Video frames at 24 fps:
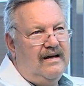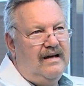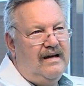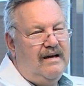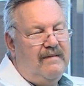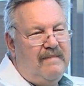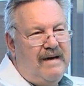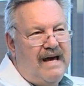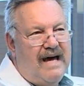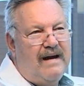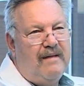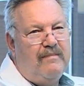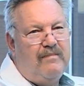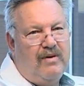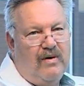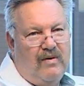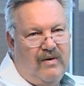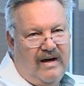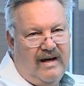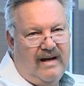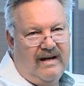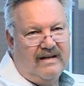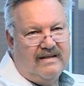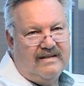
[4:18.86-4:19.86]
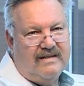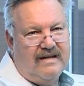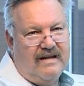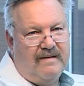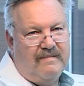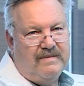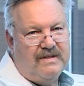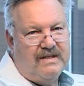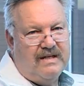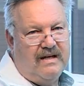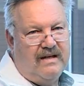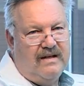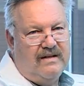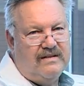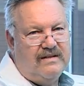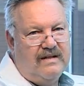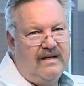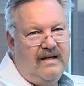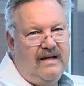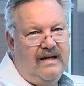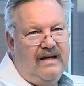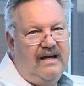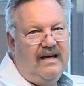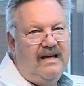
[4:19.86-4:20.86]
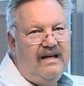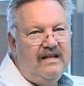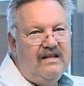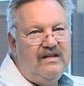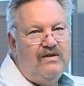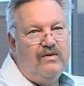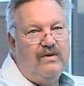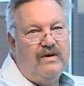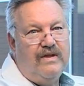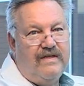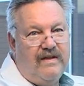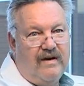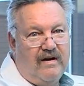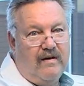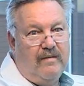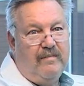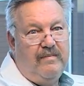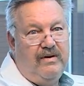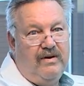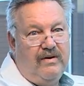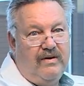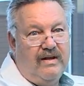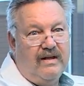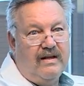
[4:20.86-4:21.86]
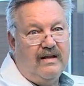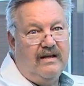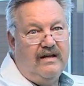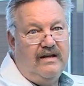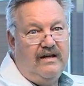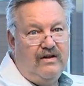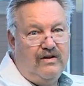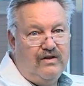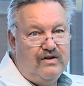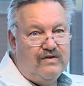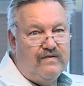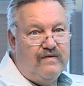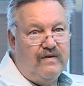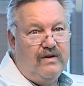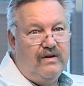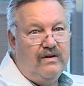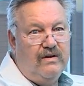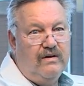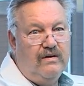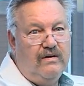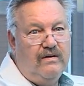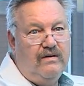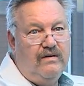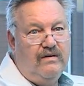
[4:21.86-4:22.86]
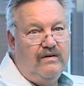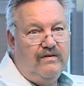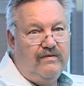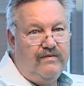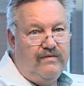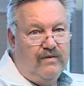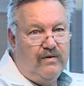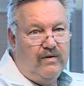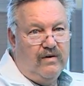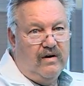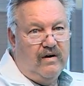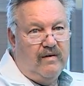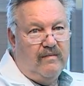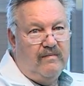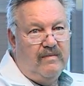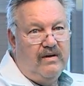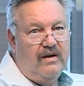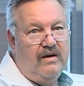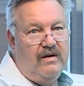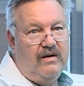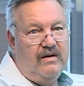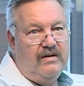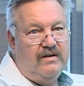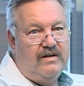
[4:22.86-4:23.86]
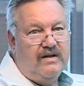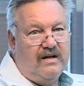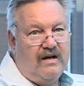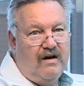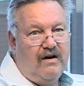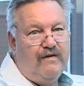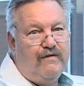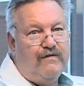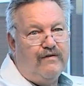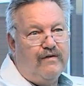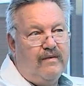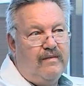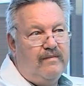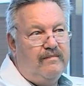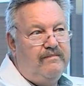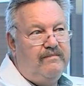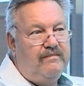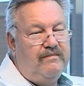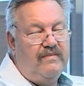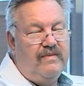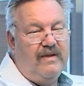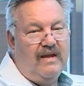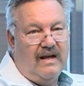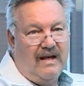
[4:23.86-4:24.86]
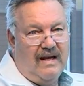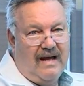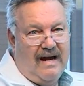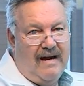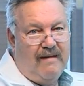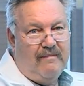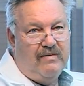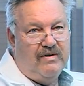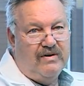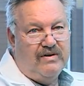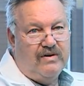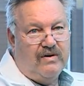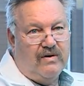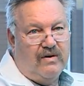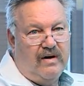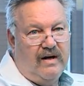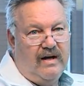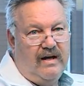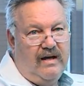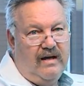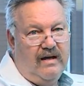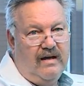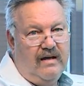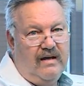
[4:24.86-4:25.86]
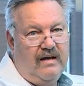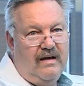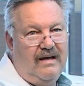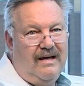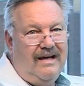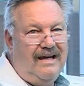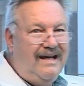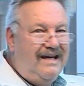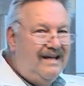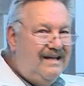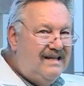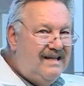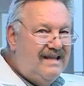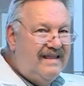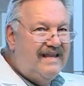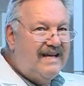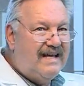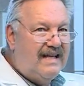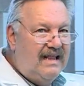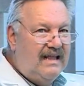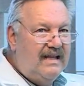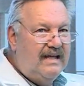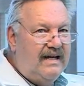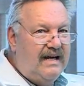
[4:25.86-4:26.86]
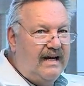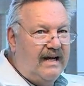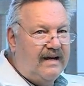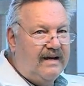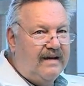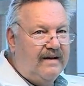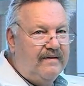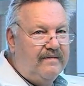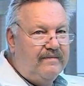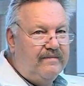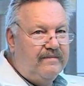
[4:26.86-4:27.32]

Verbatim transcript: hematopoietic stem cells into a therapeutically useful form to go from the laboratory into the clinic.